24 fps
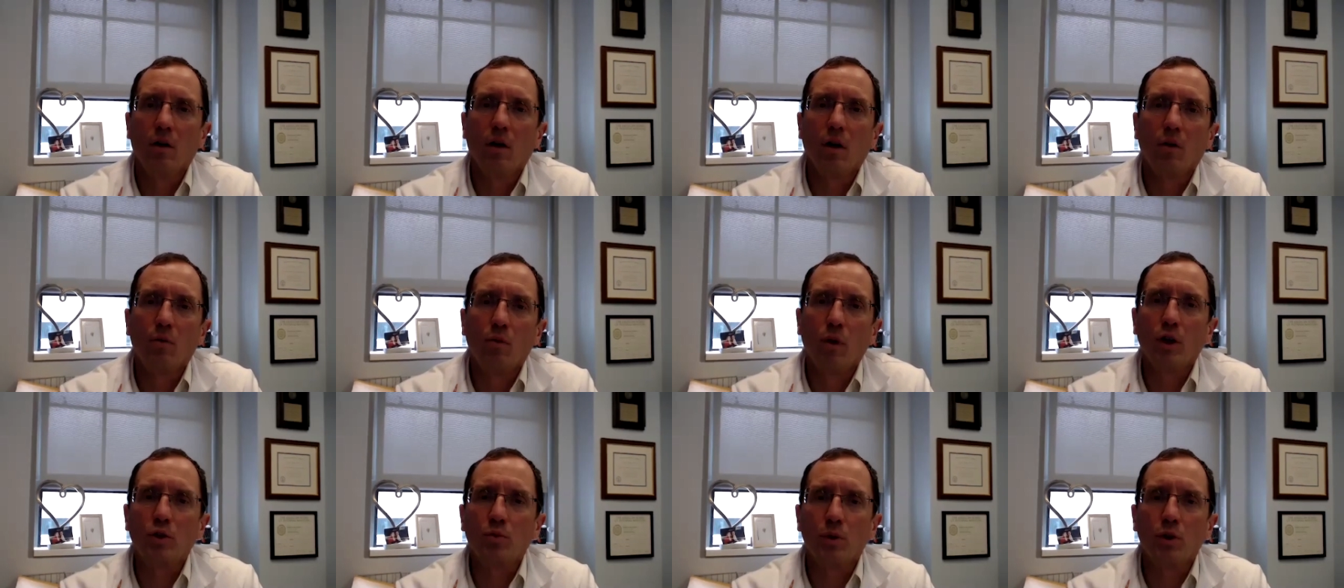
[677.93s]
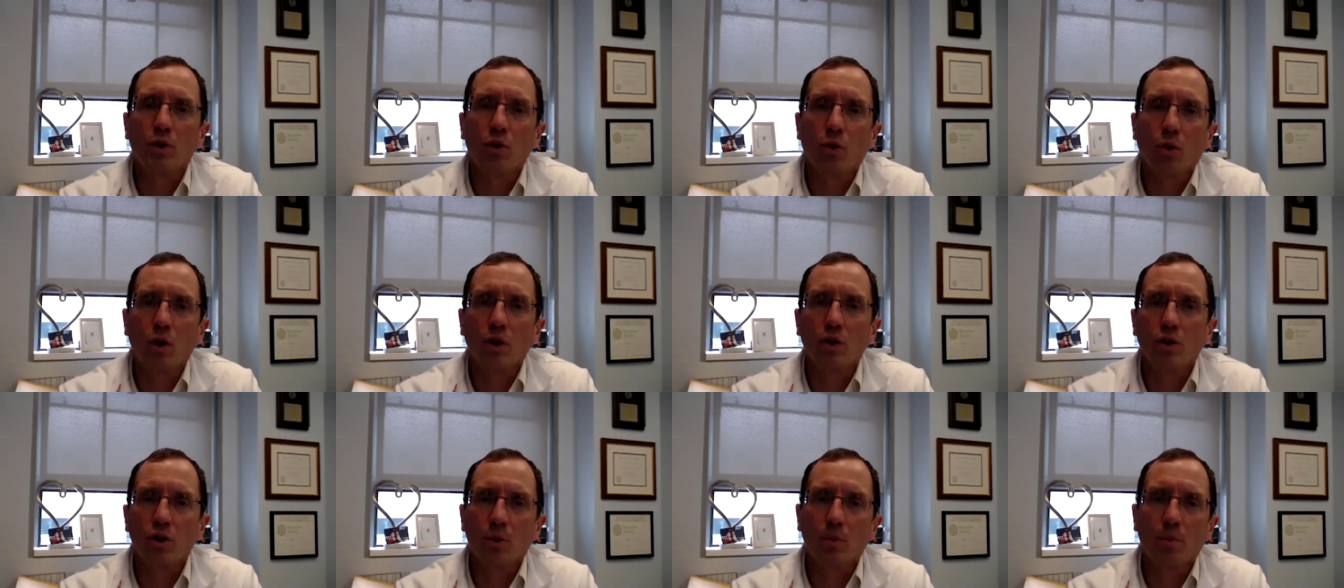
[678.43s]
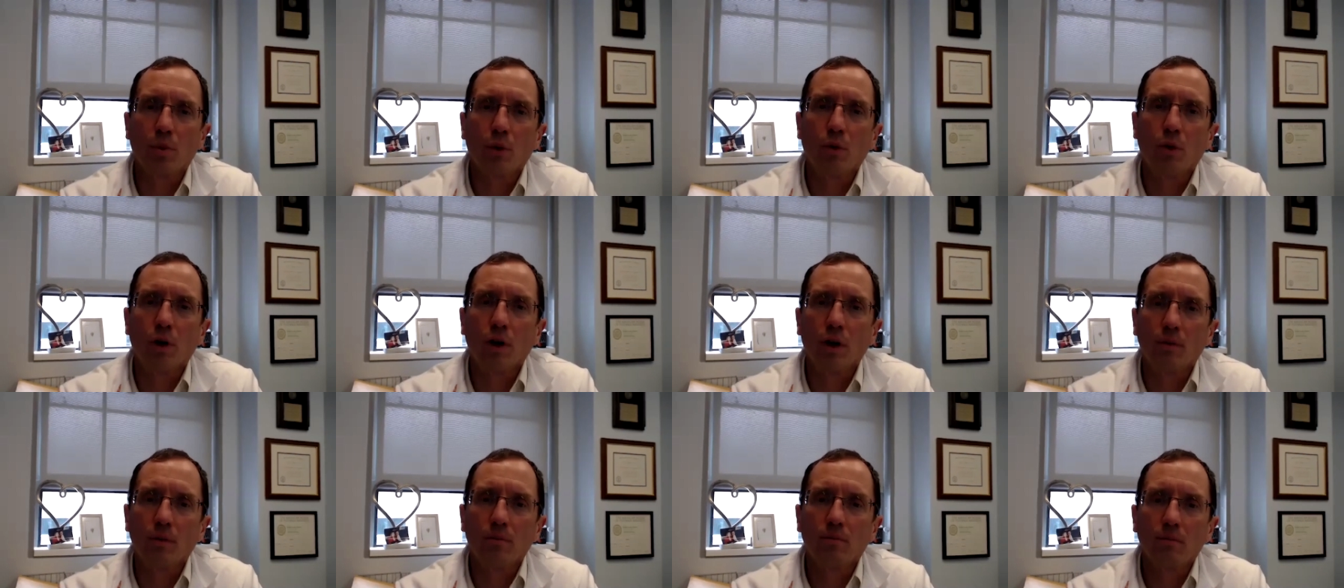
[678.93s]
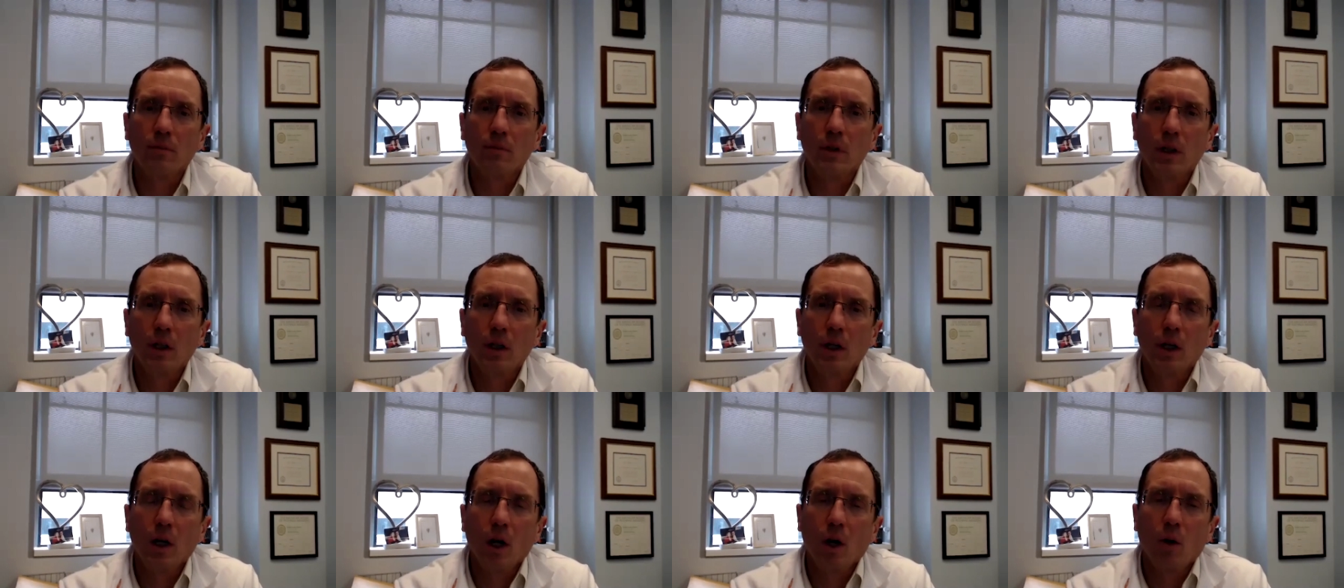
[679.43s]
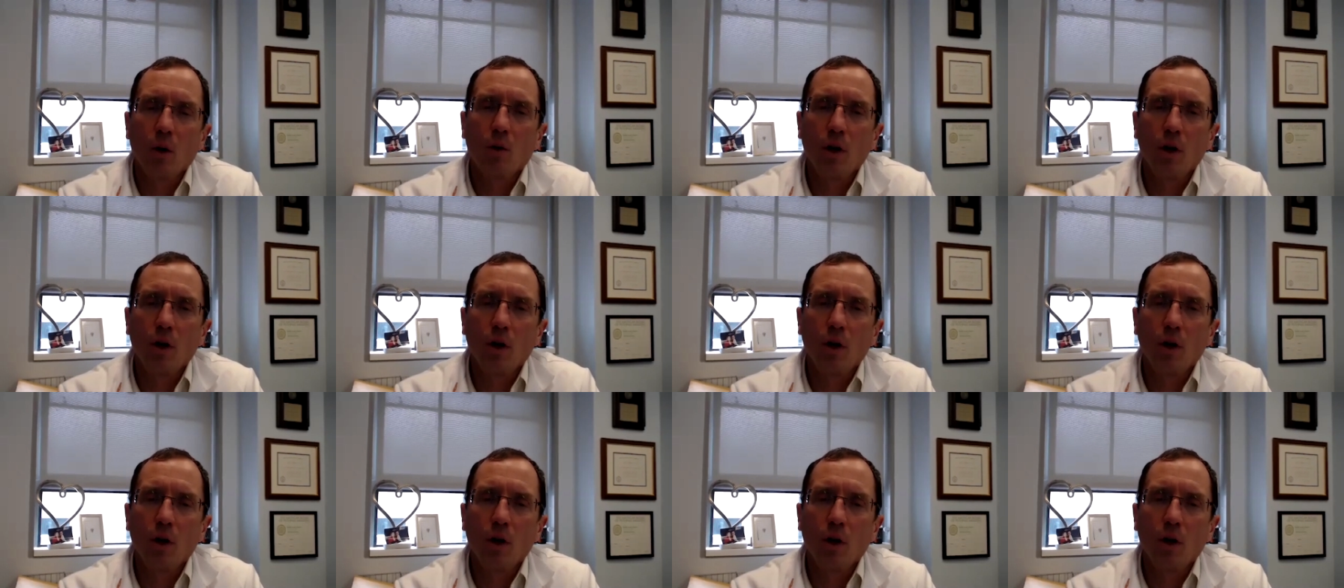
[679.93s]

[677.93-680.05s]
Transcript: respiratory support. Yes, sir.